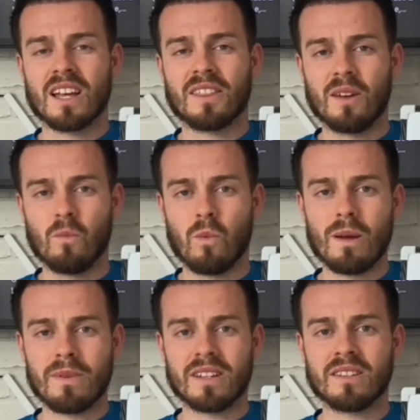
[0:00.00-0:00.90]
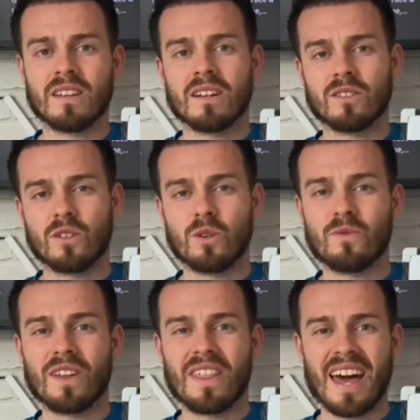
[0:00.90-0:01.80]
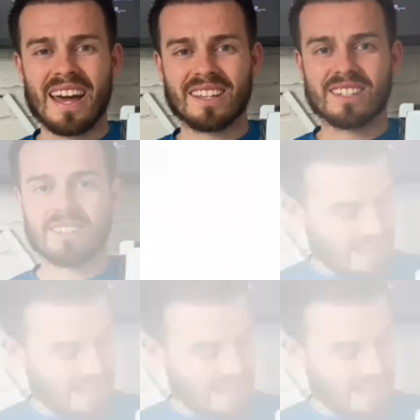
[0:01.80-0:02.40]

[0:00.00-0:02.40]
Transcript: than women do for theirs.